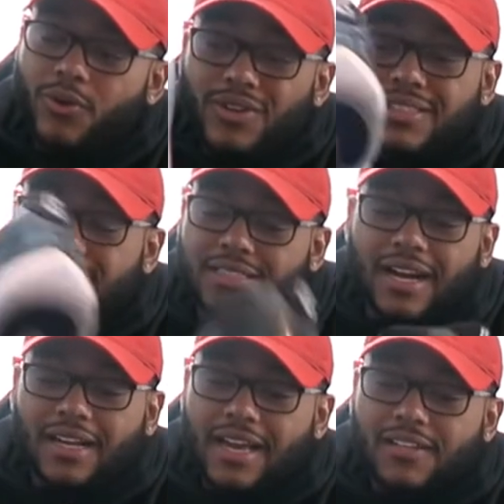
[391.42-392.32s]
on
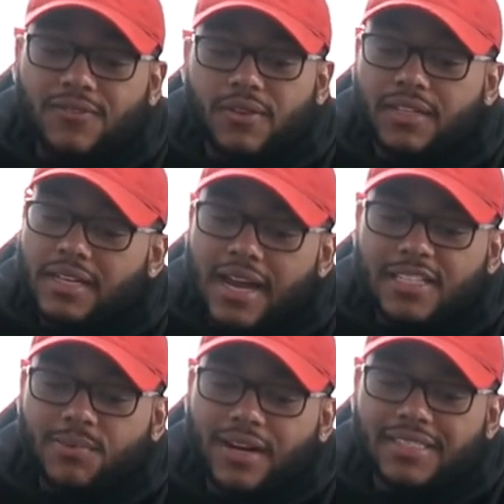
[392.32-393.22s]
StockX for a
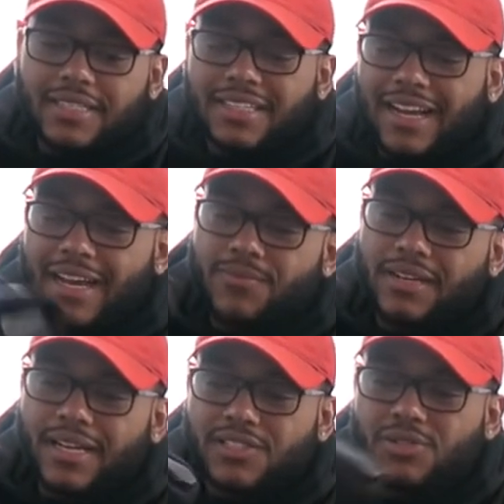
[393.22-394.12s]
good-ass price. I think I got them for, like,